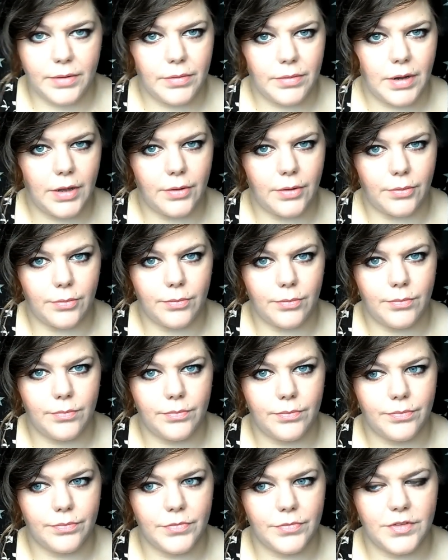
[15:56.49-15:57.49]
I don't know,
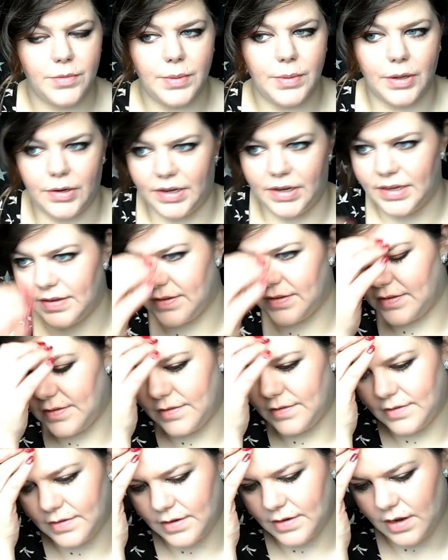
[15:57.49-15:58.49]
to be
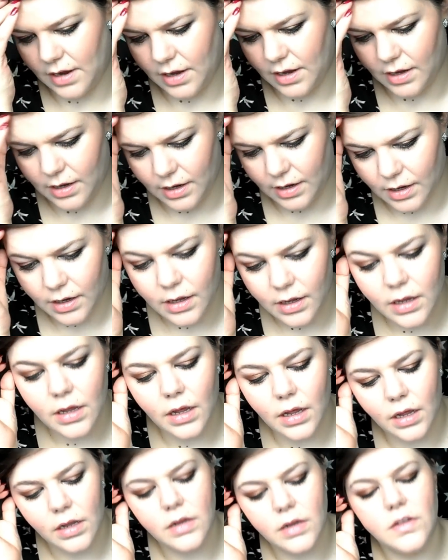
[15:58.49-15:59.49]
honest. Uh,
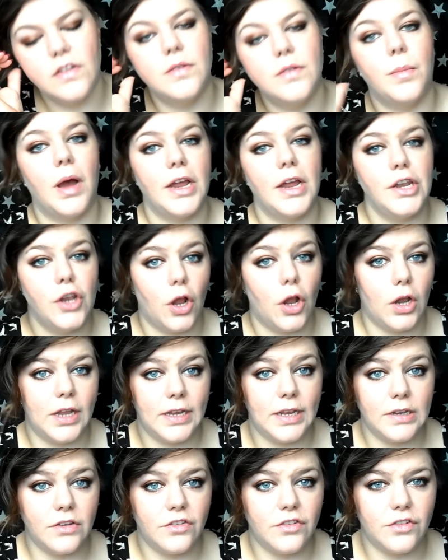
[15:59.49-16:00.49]
to my
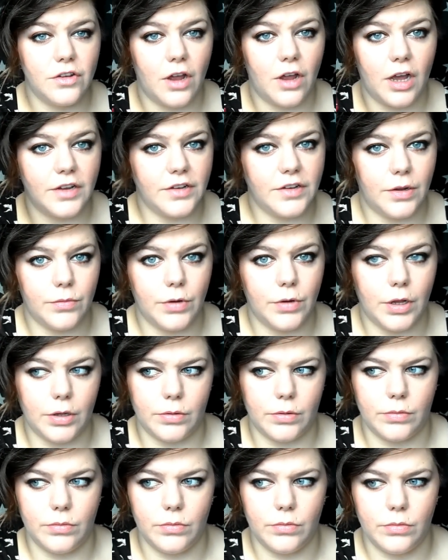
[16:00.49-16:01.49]
knowledge, I don't
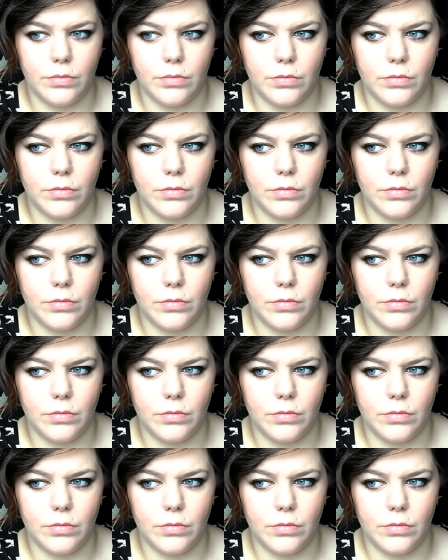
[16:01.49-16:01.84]
know.